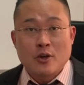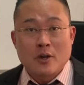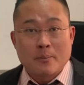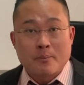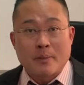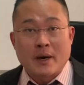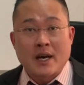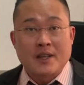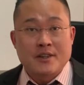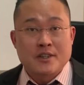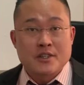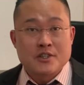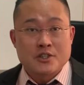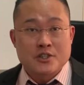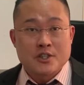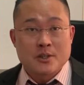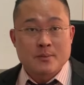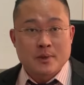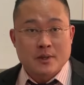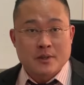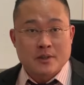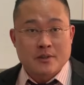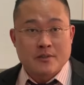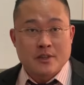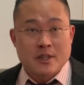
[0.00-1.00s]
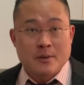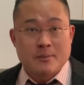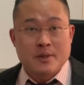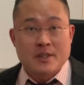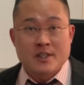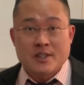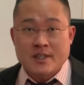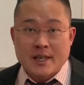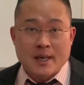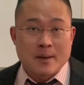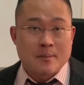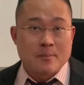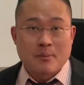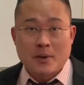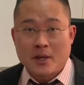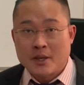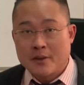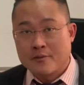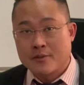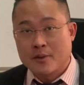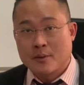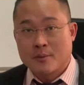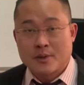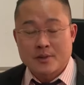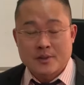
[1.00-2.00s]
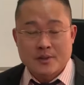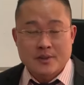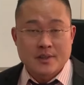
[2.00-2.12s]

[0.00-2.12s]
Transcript: a partnership agreement template from the,